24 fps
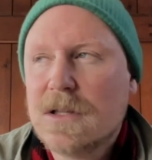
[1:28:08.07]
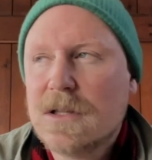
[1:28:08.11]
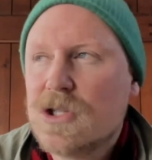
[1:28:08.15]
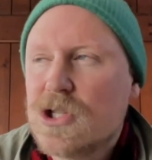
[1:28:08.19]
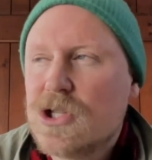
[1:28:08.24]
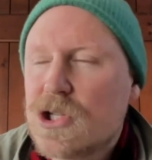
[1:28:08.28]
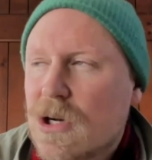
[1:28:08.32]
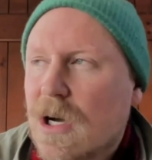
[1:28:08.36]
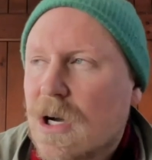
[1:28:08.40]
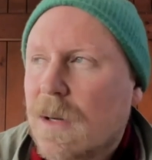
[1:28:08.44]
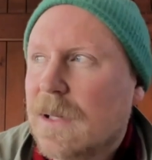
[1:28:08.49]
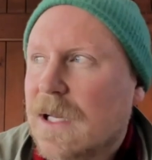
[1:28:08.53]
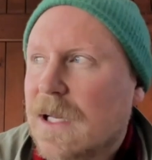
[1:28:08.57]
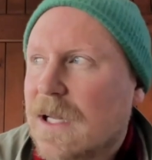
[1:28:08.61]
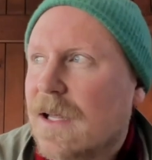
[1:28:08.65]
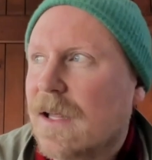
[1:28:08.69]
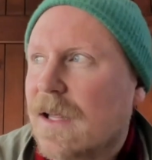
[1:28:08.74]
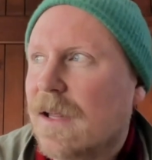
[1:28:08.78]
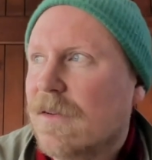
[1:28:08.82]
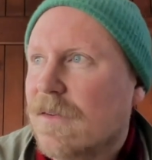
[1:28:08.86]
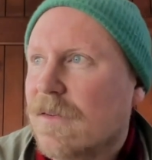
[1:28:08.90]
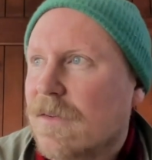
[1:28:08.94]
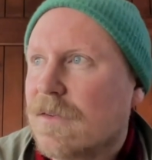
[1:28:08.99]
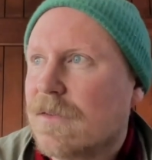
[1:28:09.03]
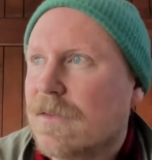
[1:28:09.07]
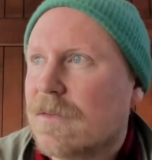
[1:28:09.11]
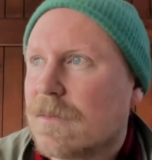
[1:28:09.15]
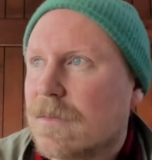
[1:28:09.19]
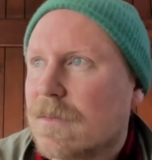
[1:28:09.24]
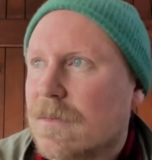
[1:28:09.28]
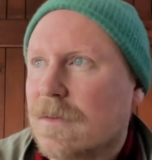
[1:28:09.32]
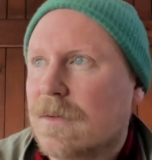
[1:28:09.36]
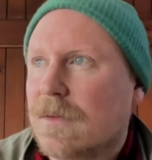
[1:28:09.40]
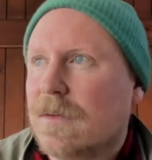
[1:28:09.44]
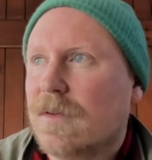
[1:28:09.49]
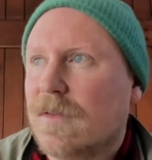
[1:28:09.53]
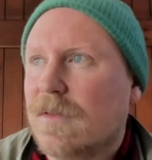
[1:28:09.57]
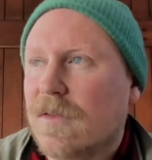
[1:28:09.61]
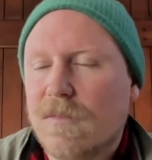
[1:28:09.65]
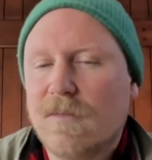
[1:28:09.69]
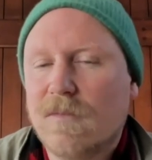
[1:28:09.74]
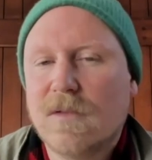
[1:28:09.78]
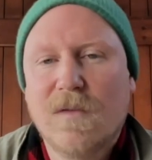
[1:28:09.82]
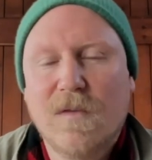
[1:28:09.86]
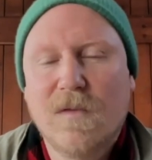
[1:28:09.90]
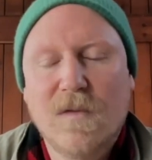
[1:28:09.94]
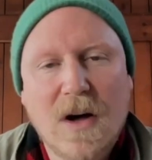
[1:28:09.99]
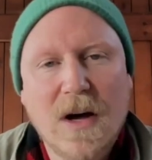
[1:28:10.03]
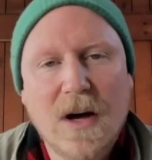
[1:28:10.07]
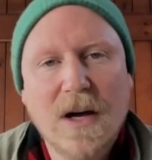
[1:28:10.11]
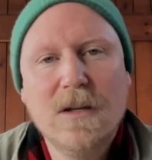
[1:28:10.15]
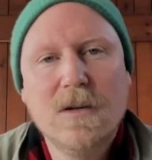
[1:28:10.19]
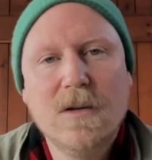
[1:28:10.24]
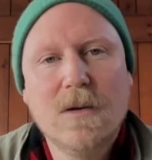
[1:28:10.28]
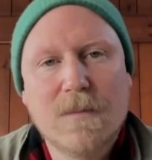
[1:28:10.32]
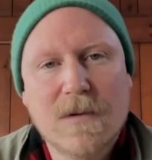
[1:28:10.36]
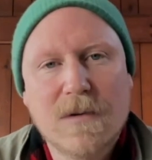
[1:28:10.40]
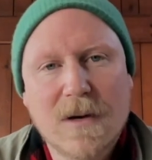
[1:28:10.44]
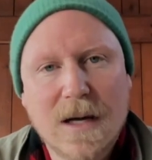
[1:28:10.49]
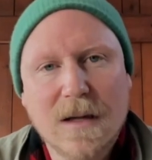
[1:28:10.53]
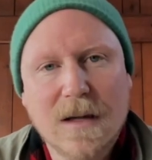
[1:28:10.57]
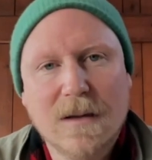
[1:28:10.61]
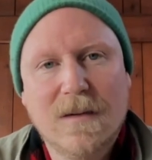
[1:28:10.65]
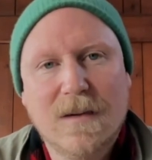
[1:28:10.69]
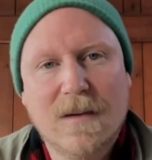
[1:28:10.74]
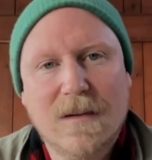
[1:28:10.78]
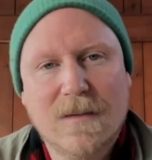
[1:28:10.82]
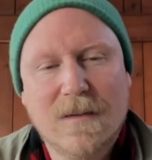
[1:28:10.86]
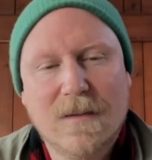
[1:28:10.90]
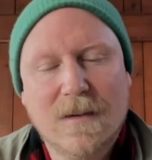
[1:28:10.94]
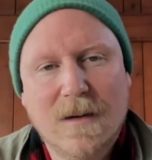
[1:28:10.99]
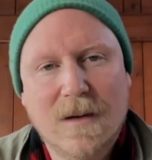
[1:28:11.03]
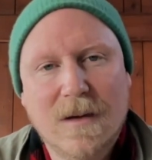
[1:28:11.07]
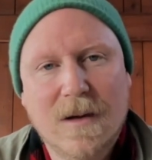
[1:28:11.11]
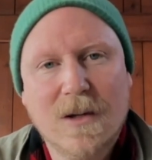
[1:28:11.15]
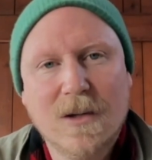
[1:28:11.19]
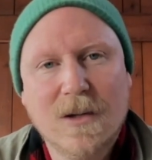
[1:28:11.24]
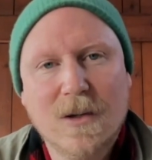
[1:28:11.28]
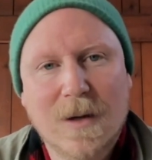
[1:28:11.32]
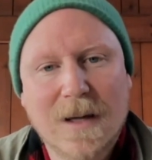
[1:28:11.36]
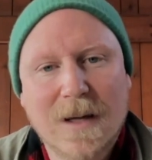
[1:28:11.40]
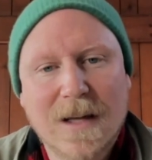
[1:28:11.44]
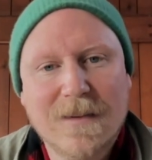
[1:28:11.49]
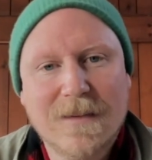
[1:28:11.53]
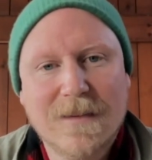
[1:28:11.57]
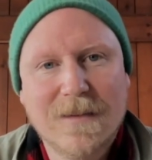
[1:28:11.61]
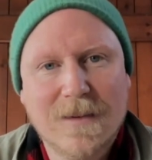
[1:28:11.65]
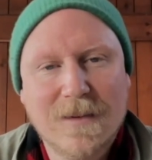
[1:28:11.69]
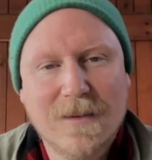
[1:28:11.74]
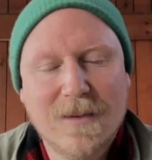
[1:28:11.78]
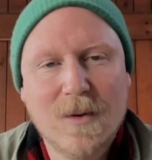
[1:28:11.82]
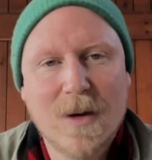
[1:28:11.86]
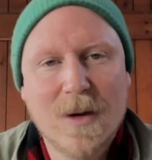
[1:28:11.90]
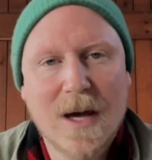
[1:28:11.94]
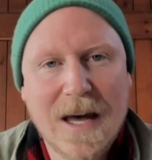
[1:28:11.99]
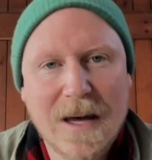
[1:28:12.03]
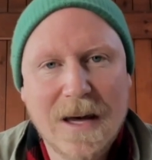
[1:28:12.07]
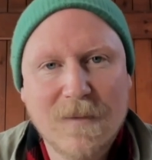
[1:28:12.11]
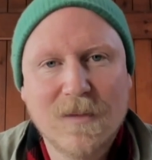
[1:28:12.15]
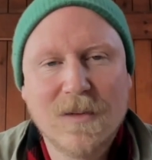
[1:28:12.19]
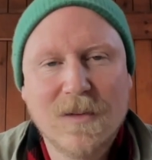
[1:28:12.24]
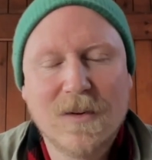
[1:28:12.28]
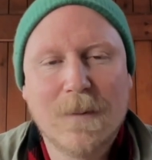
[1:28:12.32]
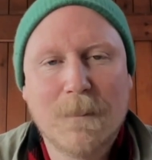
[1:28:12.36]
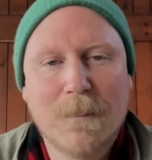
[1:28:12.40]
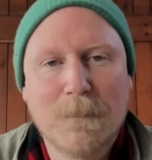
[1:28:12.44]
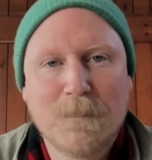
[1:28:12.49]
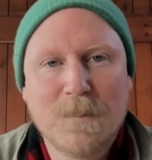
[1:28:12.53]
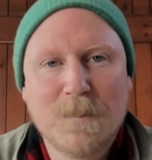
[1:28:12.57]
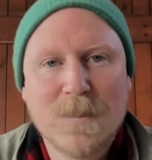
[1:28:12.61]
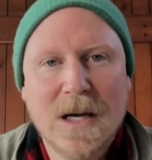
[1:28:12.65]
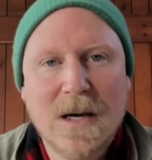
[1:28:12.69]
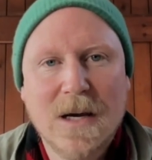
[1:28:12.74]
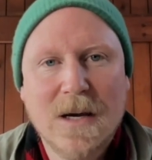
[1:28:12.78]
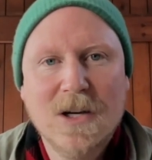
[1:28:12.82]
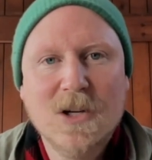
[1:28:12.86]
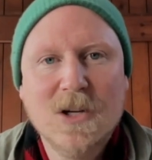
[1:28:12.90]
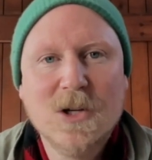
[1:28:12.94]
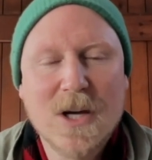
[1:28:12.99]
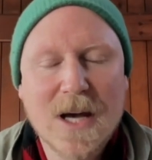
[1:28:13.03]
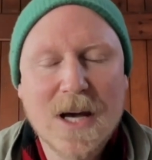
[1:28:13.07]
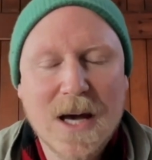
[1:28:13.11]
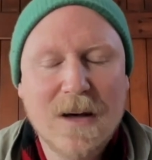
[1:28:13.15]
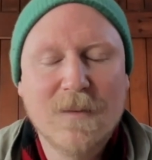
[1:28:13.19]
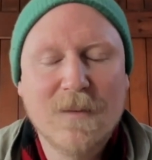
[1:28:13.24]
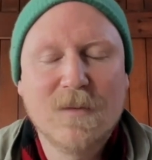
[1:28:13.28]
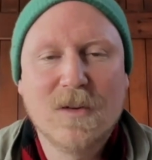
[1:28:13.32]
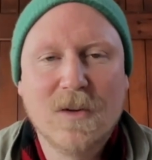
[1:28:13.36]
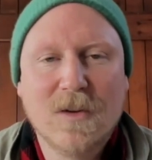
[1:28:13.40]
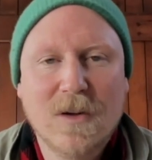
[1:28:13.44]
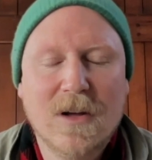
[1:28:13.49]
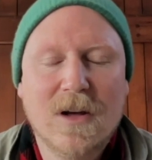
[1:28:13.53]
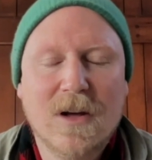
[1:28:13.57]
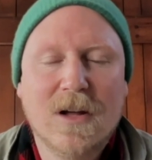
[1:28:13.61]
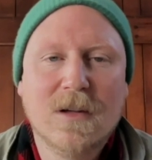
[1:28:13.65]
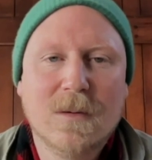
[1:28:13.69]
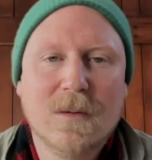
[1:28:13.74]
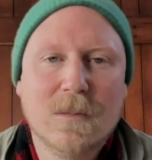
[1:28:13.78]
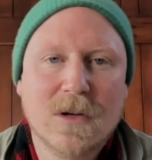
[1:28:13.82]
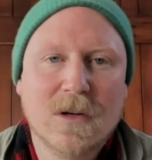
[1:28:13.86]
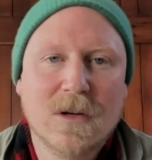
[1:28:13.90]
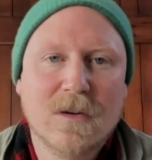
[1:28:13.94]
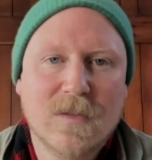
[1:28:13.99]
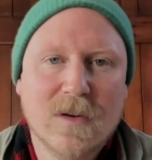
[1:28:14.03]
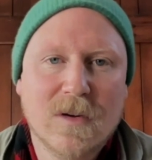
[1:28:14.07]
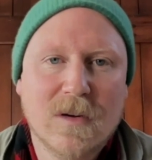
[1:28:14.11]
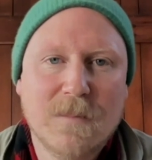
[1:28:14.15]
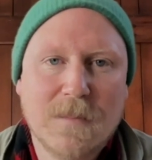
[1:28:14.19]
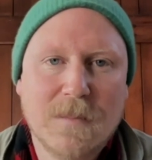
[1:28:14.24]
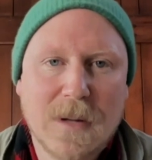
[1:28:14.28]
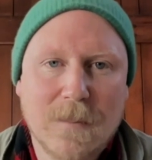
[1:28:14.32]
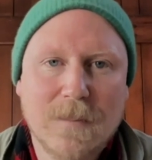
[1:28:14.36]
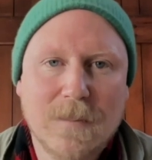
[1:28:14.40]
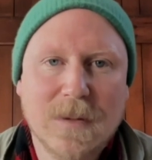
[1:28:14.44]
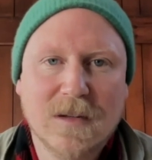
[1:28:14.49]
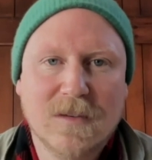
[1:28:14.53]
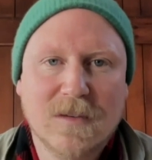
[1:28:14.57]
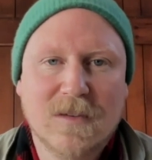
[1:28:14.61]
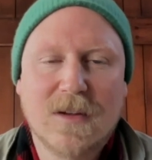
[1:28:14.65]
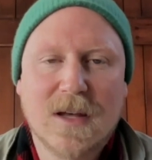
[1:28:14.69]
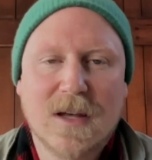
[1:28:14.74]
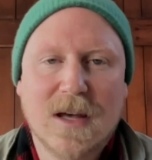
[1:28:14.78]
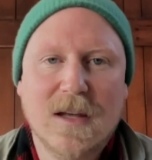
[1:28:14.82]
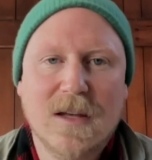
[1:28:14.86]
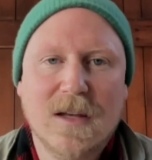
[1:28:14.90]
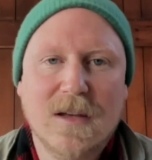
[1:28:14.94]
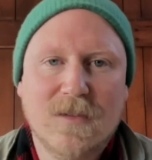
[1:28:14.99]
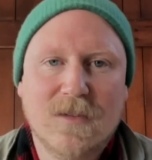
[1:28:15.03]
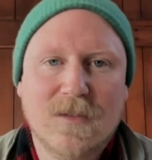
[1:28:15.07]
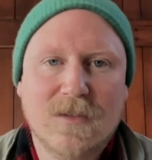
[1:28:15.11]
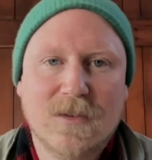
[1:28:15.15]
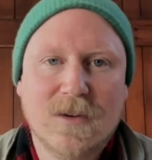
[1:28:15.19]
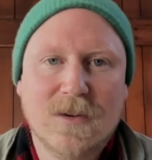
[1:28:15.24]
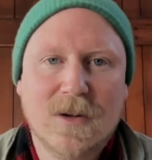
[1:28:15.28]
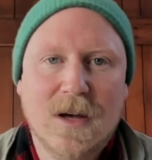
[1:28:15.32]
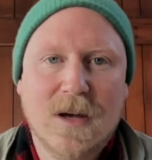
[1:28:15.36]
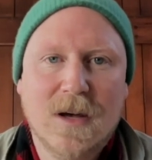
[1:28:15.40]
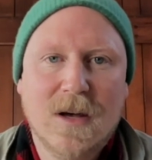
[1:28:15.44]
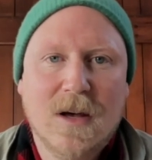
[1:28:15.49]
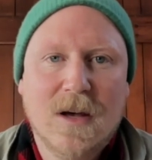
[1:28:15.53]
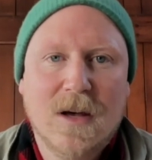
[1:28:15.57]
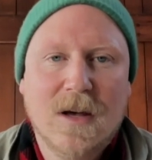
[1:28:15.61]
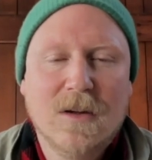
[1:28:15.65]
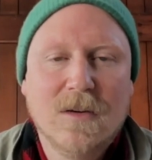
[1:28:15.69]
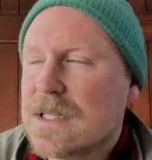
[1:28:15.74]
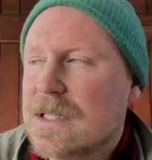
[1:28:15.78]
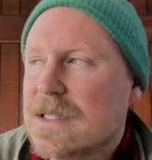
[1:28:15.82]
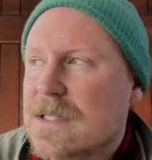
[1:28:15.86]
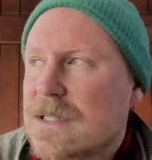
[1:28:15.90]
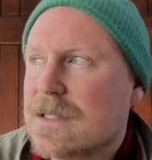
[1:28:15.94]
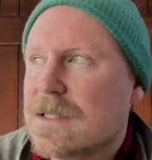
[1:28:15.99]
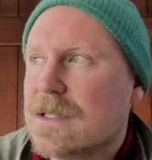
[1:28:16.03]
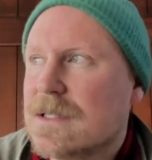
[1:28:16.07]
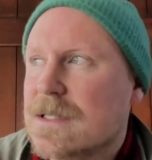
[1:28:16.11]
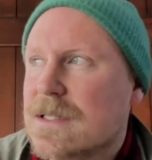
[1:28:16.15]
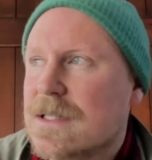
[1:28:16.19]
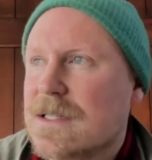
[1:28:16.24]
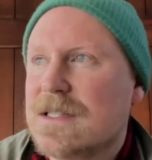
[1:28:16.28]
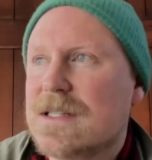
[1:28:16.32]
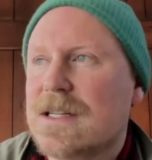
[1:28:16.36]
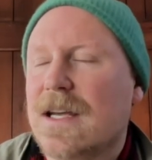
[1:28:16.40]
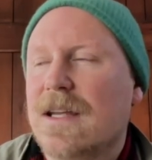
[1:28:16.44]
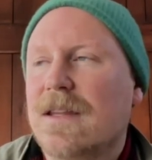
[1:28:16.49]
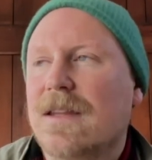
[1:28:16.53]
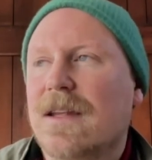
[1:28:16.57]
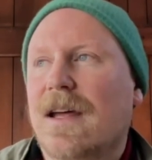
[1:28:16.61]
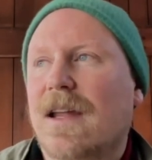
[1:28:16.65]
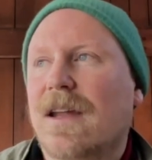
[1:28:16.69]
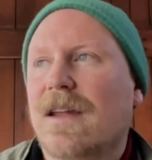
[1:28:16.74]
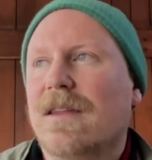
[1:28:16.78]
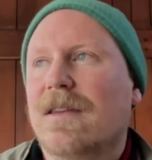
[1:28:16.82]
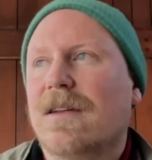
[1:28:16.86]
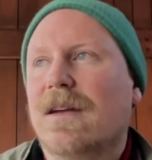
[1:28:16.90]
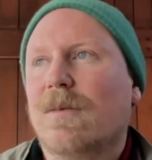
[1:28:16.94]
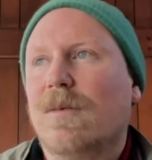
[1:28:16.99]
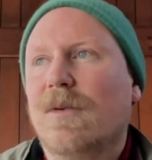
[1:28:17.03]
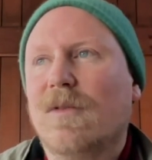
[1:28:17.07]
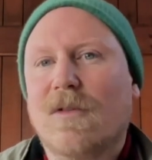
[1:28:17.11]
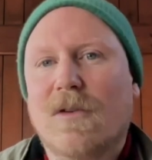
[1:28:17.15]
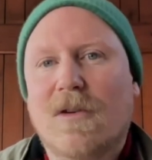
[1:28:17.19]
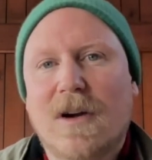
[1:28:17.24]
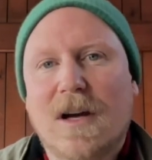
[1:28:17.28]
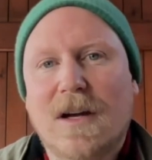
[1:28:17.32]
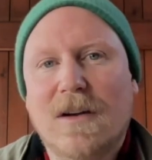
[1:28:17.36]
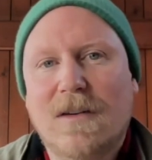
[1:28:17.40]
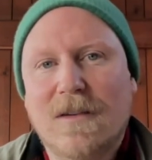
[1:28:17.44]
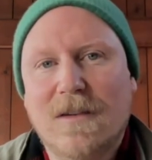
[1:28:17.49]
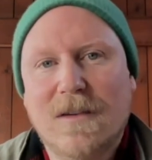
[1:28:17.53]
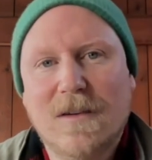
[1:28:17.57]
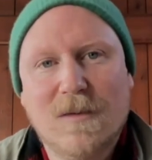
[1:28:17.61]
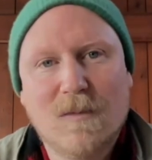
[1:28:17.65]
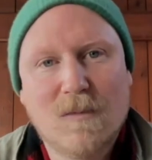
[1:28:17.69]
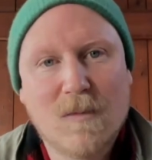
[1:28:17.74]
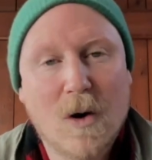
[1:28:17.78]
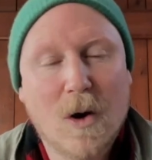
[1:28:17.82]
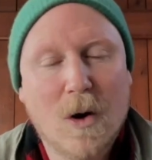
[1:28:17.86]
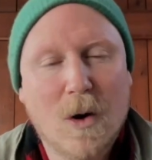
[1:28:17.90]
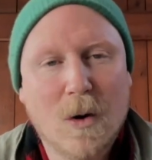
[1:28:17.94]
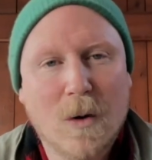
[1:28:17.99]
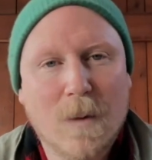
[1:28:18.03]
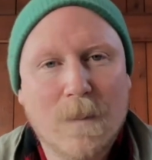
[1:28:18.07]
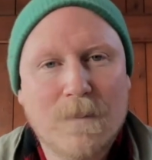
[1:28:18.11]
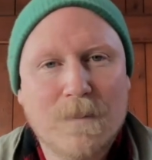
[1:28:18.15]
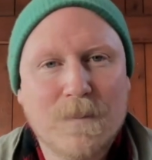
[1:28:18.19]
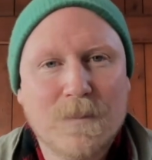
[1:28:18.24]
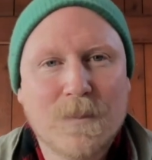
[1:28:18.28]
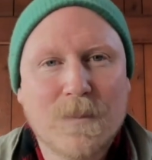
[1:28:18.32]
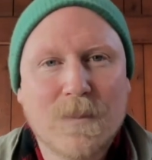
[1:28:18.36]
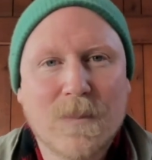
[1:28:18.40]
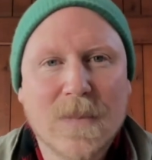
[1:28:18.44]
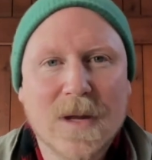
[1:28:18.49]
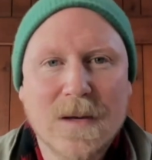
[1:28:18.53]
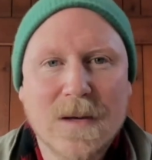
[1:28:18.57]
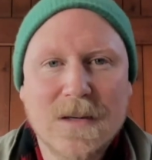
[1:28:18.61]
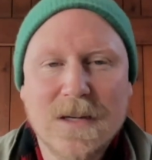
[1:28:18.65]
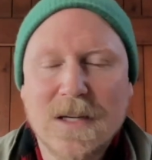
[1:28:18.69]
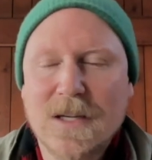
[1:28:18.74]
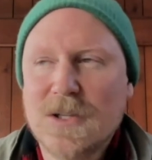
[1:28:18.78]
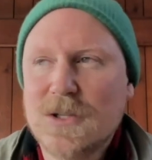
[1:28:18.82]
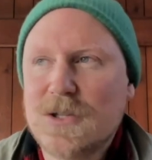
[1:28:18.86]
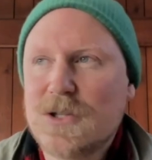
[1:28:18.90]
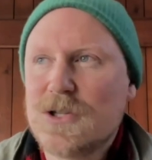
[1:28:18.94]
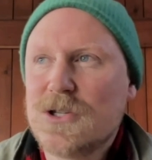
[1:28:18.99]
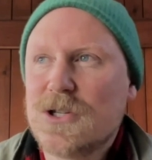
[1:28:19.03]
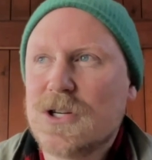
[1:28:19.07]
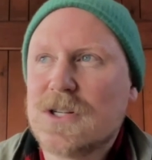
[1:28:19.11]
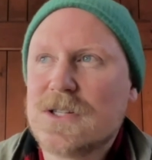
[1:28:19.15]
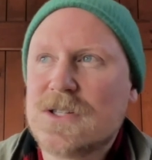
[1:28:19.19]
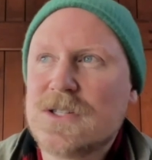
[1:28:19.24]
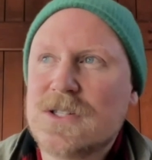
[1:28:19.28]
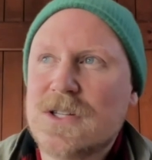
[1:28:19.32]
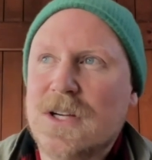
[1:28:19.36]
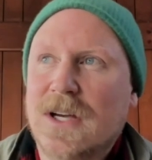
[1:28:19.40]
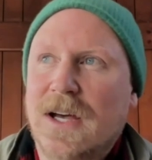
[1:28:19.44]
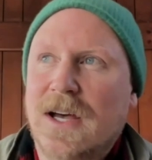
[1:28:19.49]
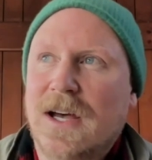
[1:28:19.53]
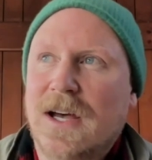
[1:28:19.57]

The trouble is, to refine your practice and learn lessons, you have to, you have to learn them on a very public stage. This isn't to say that anything we've created is wrong. It's just,